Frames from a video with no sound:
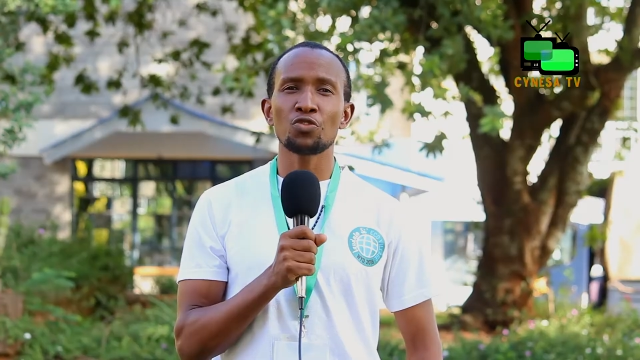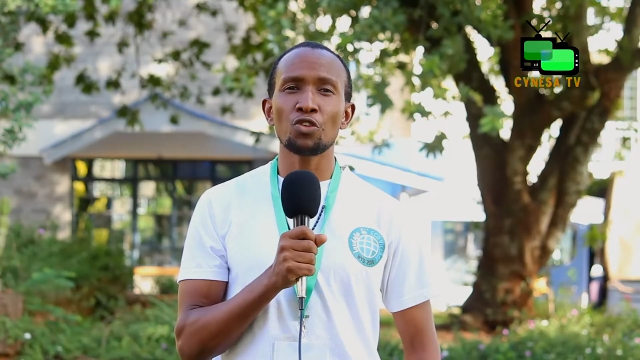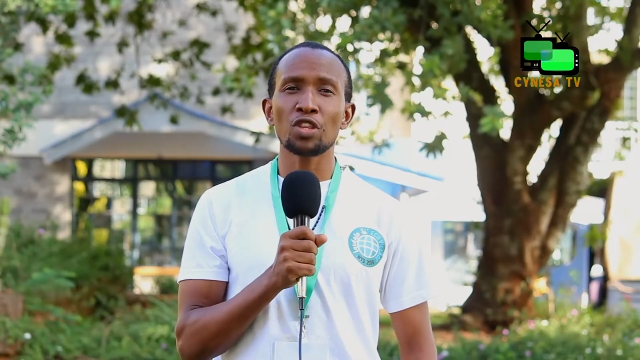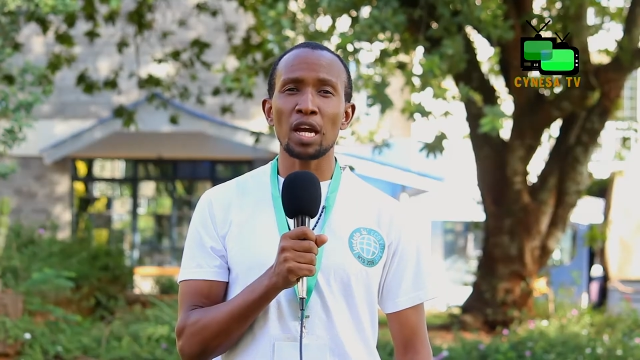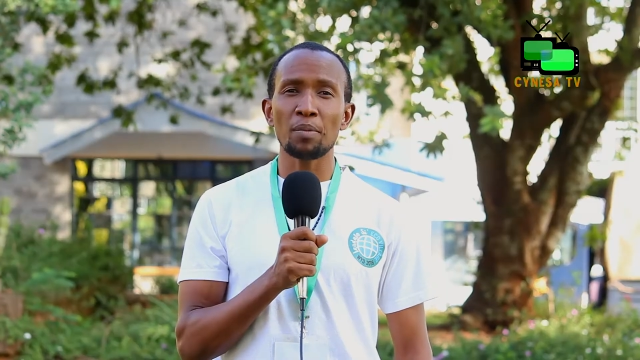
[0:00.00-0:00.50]

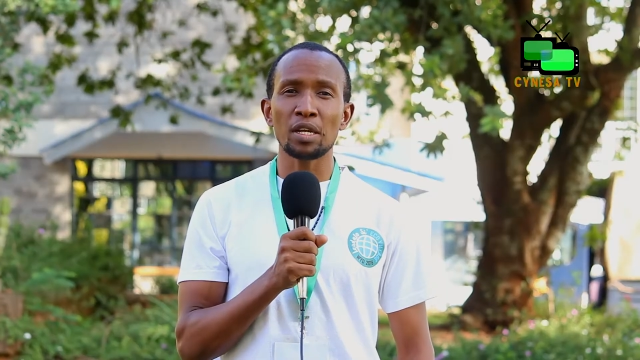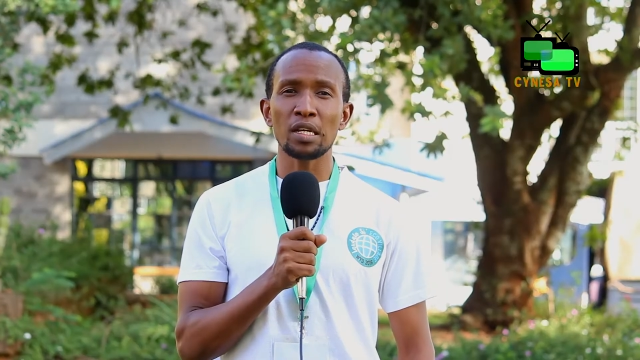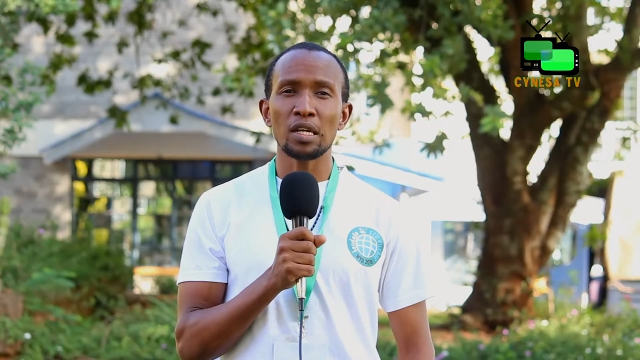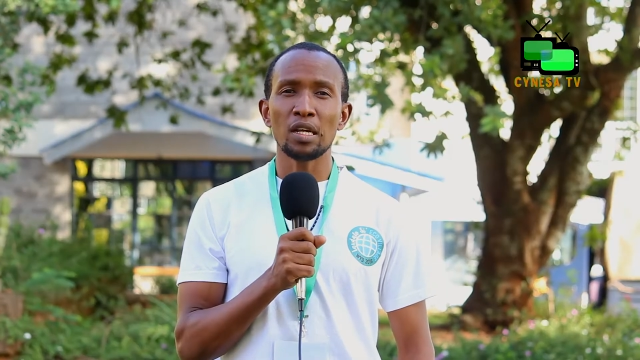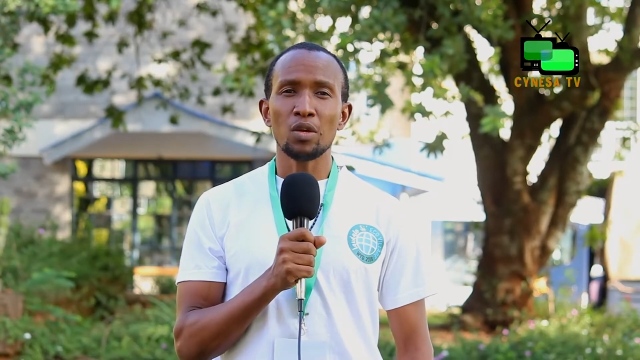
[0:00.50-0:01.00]
forthcoming
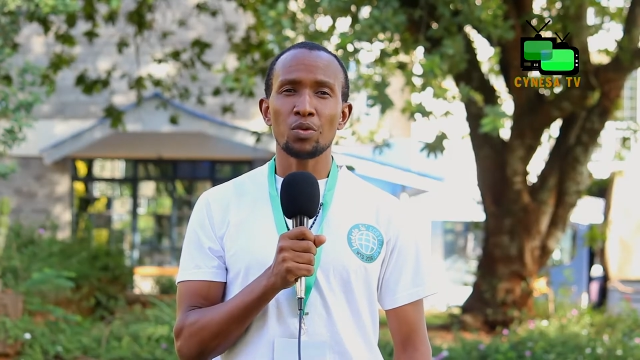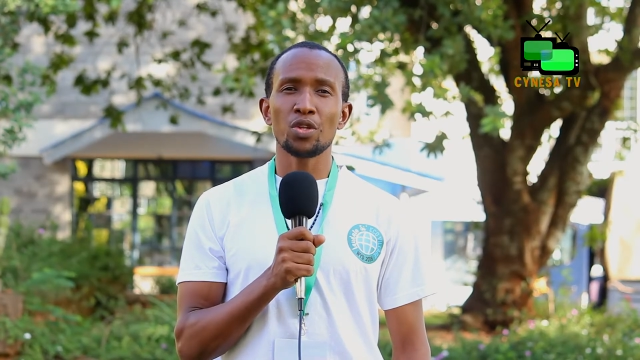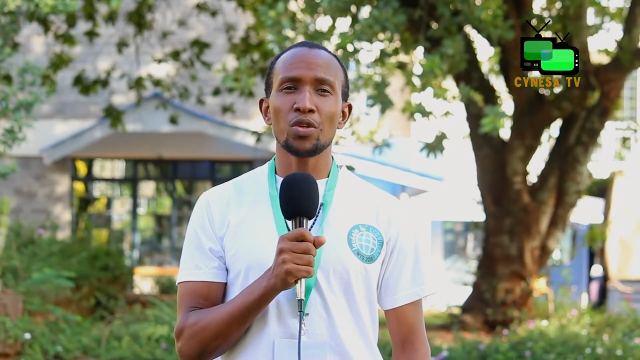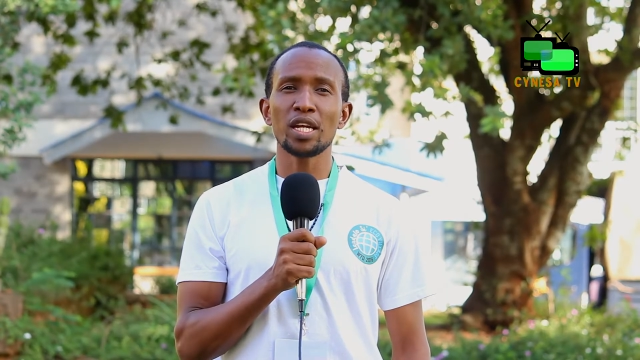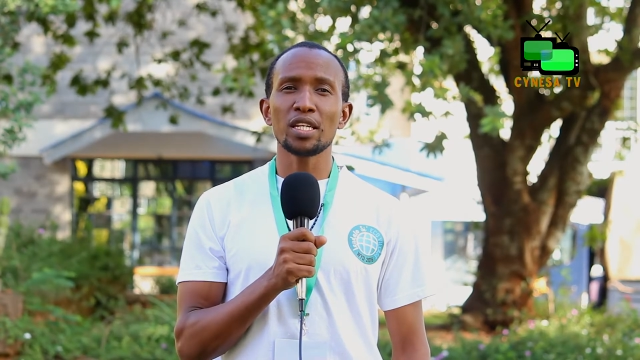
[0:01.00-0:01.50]
with
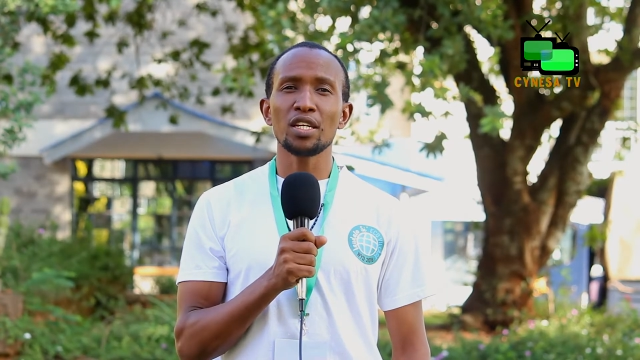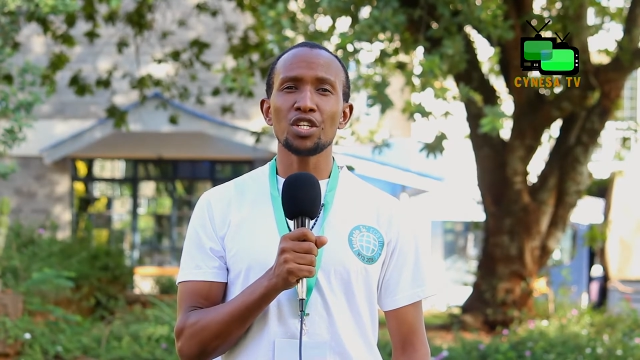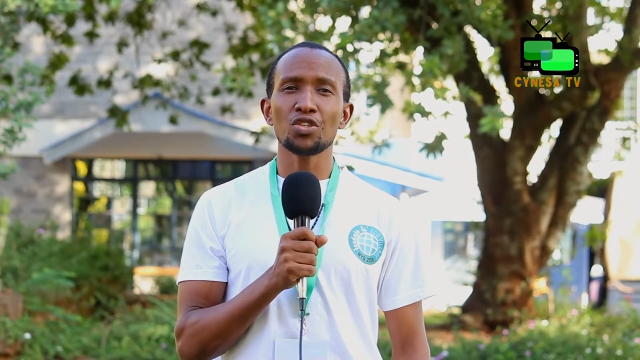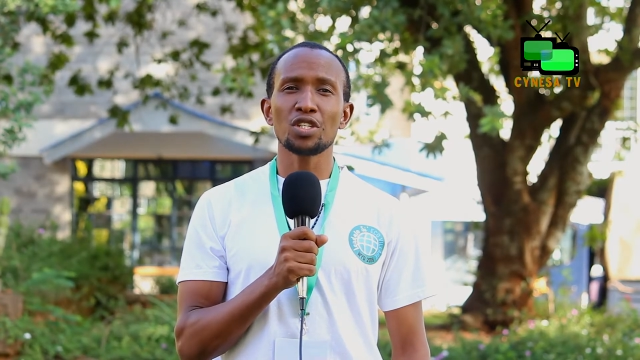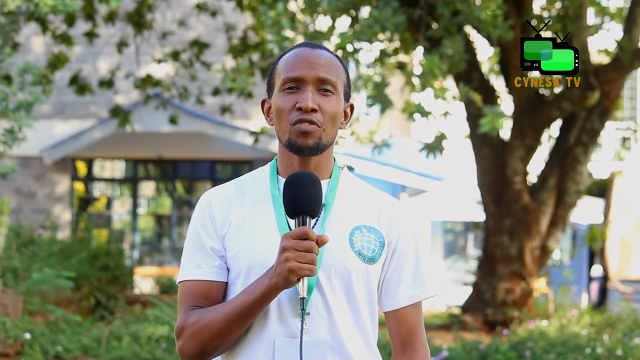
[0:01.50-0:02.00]
the United
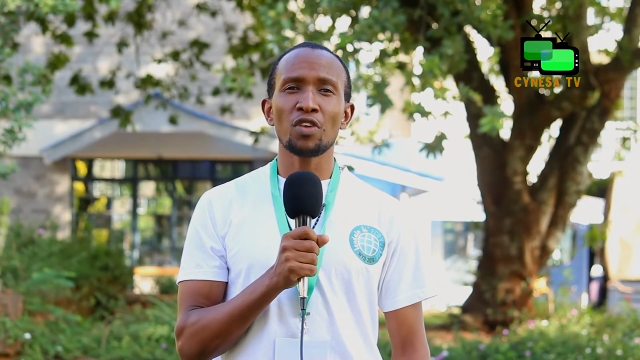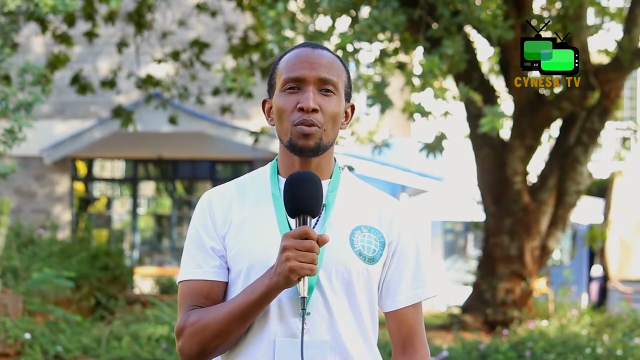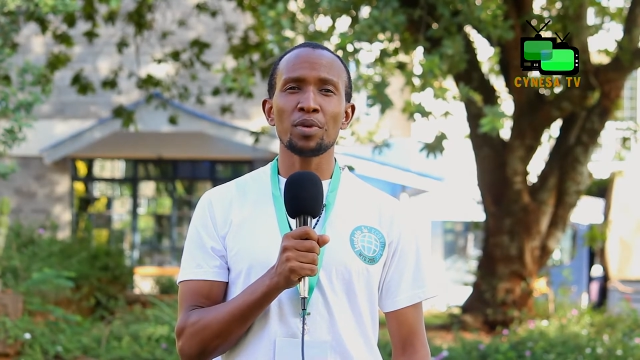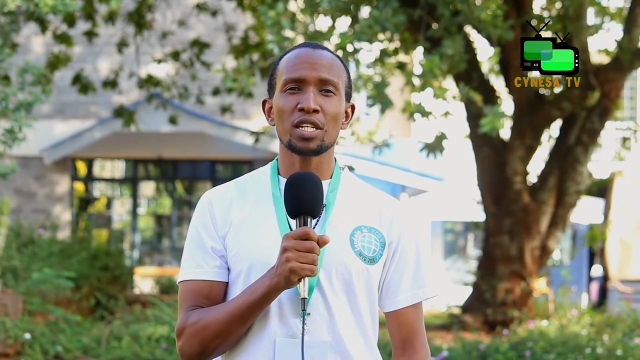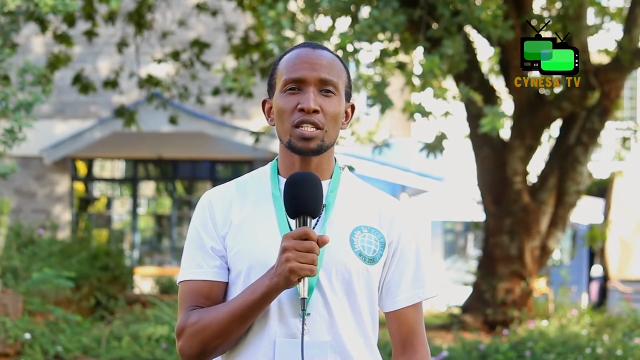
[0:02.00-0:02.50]
Nations
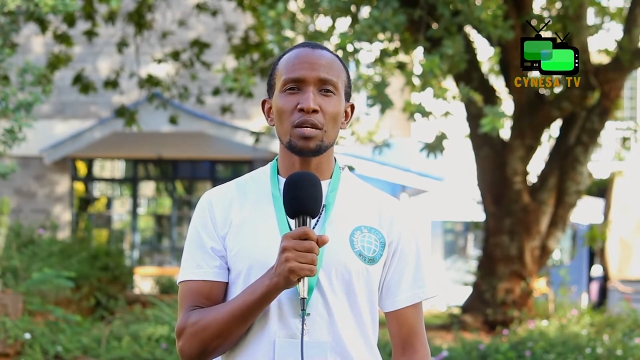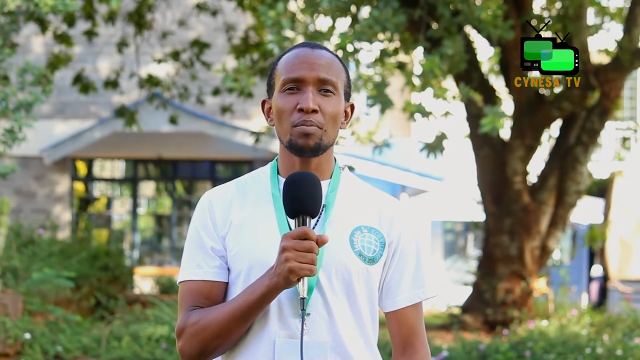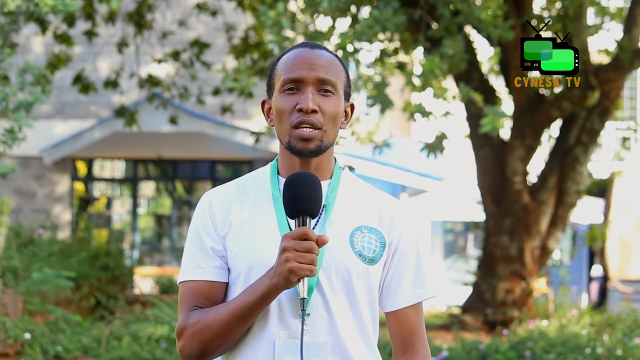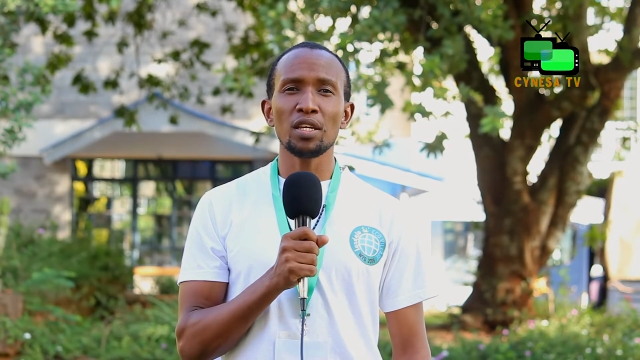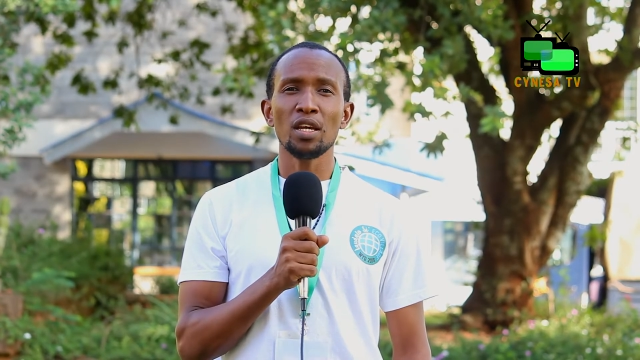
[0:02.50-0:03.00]
Environment
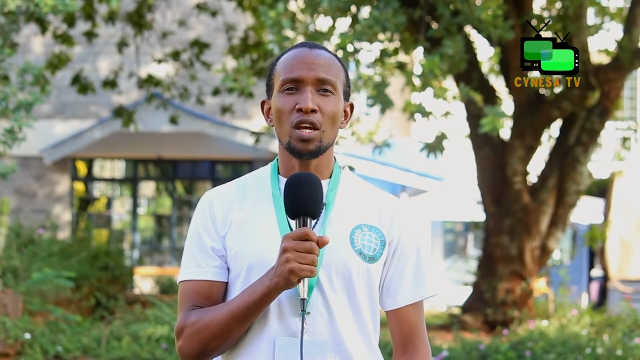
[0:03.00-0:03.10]
Assembly